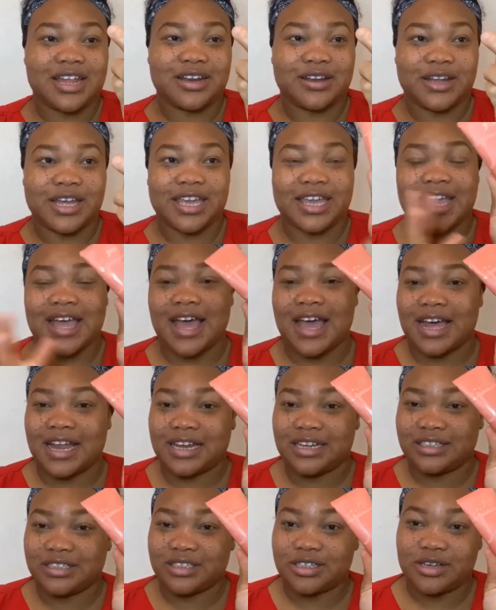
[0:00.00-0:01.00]
of like
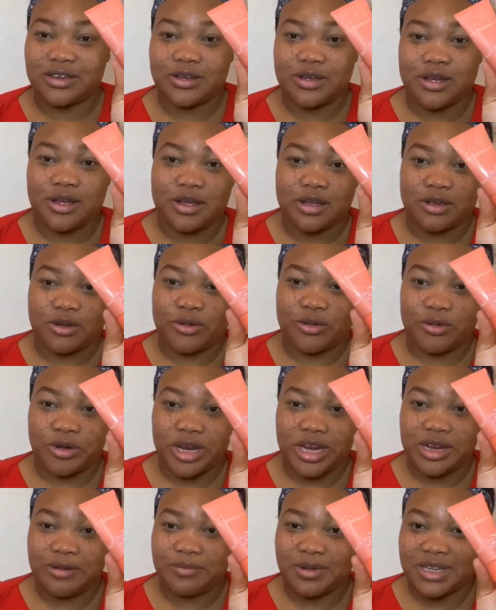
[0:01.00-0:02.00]
hand
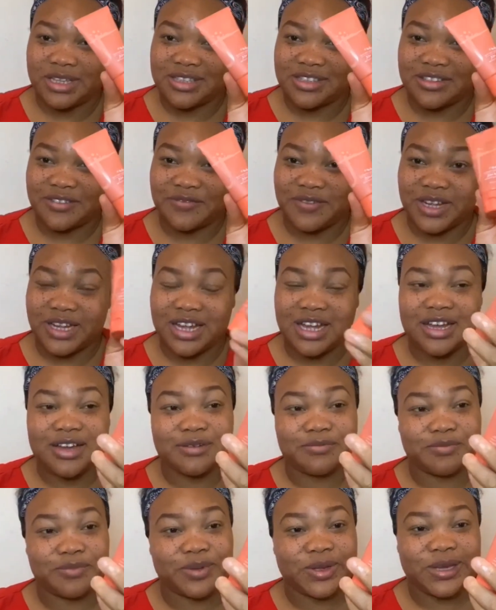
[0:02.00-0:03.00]
cream and stuff like that,
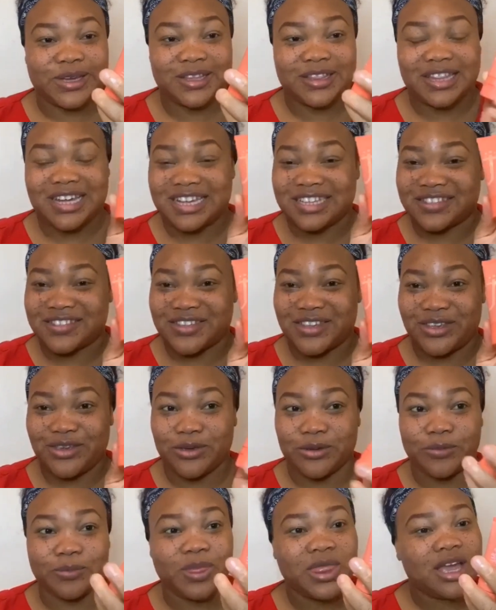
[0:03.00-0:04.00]
but that's
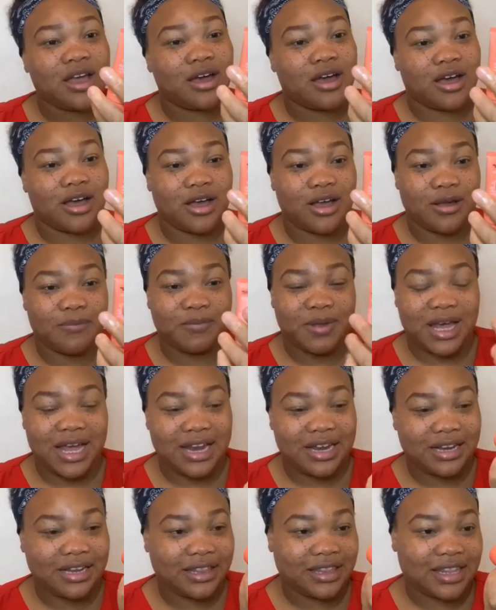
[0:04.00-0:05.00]
cute.
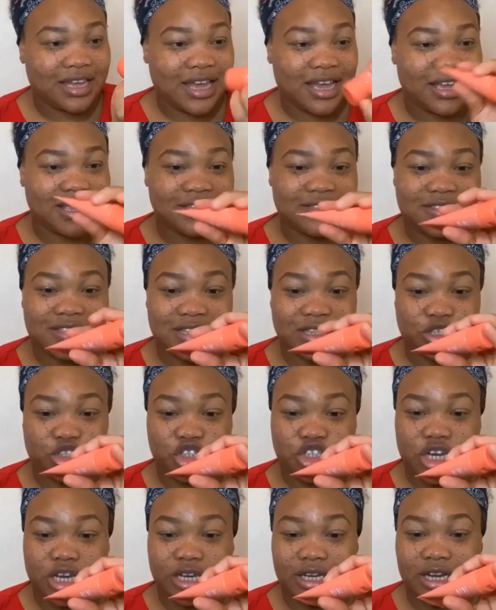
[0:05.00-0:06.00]
And that is in the
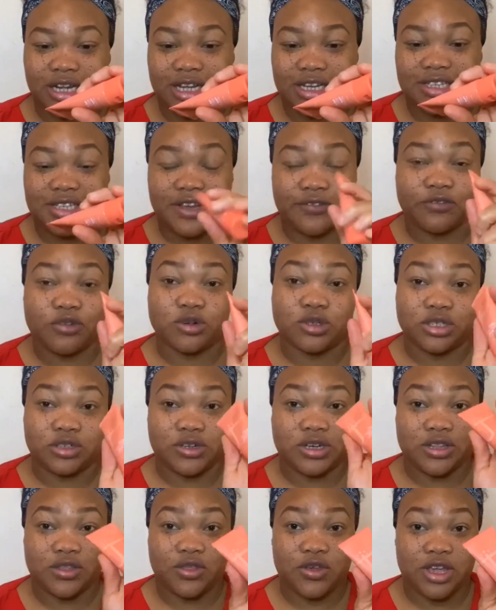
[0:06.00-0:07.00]
shade, like I said,
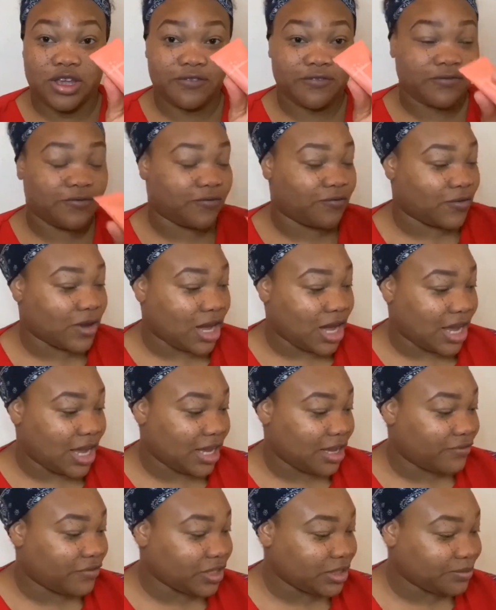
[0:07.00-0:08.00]

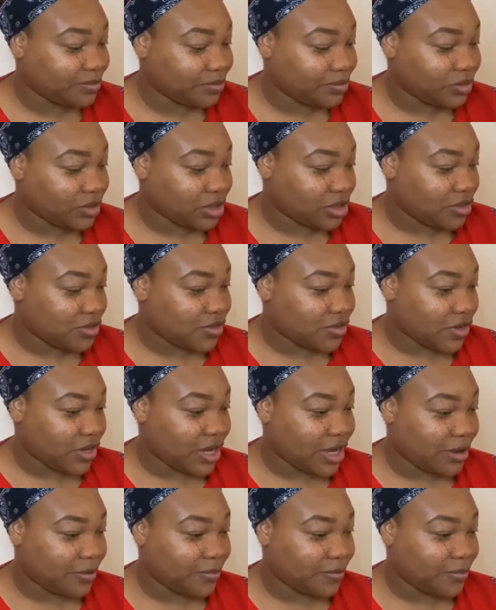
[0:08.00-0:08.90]
435. So yeah,